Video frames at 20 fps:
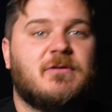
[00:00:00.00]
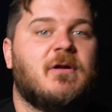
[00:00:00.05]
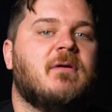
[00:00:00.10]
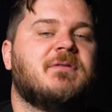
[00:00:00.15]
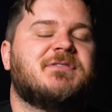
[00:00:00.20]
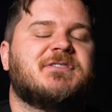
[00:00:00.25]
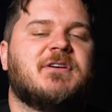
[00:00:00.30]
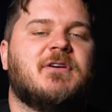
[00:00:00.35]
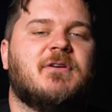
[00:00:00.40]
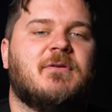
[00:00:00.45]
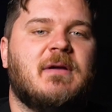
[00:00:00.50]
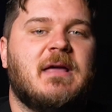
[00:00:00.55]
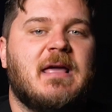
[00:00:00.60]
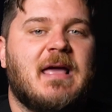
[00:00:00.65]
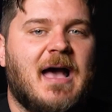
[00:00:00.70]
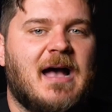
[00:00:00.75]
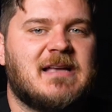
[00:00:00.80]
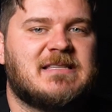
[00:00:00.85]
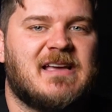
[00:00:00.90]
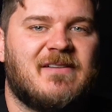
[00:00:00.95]
note too,
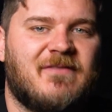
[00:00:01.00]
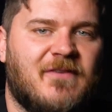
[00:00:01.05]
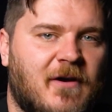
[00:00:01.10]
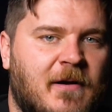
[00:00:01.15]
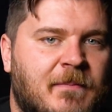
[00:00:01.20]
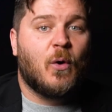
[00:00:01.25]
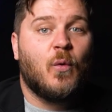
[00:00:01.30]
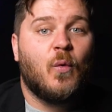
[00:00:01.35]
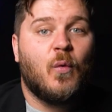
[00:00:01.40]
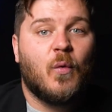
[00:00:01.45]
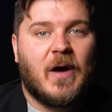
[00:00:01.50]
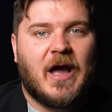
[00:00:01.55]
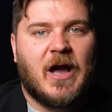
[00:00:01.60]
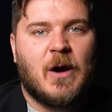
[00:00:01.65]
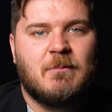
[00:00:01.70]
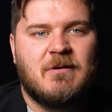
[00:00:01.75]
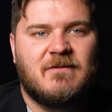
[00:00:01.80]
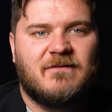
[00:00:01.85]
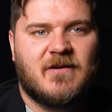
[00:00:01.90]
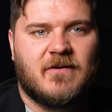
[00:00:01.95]
as ever, all
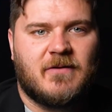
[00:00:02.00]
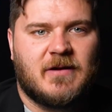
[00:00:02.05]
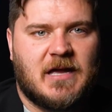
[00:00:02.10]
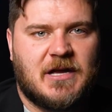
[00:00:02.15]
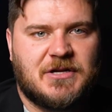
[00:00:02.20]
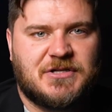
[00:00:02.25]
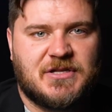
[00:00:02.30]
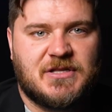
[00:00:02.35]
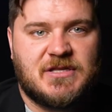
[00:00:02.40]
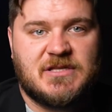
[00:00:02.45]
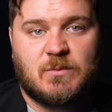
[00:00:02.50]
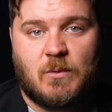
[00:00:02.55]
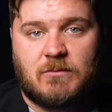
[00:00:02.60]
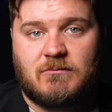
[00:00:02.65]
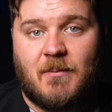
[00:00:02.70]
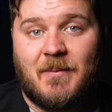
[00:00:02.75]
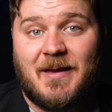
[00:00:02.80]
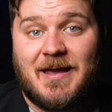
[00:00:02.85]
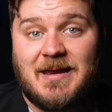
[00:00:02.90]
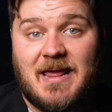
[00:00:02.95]
helmet variations would
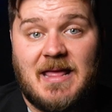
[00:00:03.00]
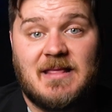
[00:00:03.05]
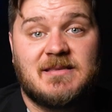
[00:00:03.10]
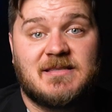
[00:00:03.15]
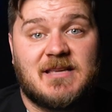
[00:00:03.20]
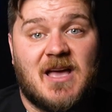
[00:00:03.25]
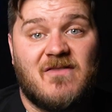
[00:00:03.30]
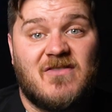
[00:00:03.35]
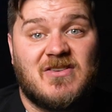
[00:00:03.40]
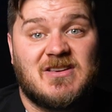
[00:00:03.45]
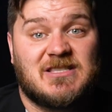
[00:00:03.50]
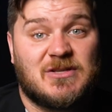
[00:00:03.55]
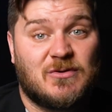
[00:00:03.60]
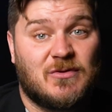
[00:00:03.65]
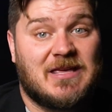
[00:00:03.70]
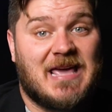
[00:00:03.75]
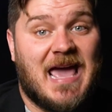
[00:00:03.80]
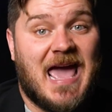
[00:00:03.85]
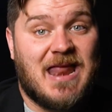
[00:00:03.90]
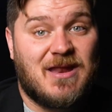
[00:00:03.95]
remain in service till
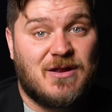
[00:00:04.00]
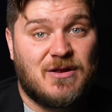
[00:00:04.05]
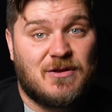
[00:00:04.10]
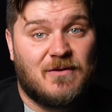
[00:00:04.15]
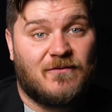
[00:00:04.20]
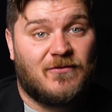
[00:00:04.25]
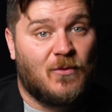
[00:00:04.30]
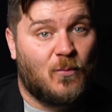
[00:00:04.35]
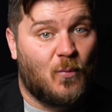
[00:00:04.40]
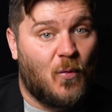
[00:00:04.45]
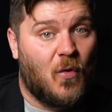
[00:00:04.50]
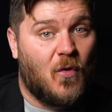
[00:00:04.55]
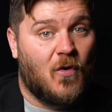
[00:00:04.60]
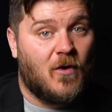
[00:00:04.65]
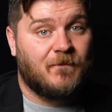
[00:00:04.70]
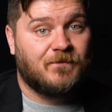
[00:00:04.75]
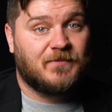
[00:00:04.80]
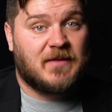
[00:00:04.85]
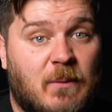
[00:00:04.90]
the end of the war.